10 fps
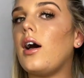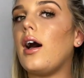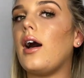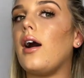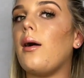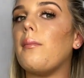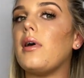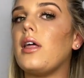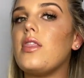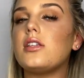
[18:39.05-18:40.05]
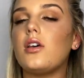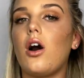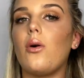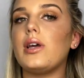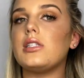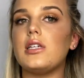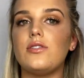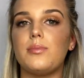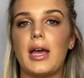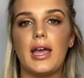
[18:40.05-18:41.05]
And this always
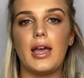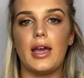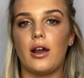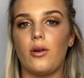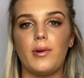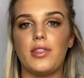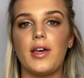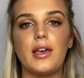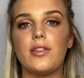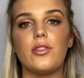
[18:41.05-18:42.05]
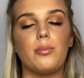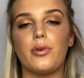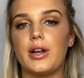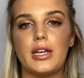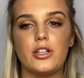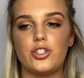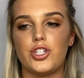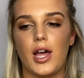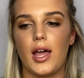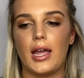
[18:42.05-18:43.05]
leaves my hair with like the prettiest
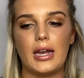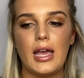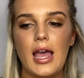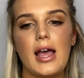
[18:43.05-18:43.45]
shine.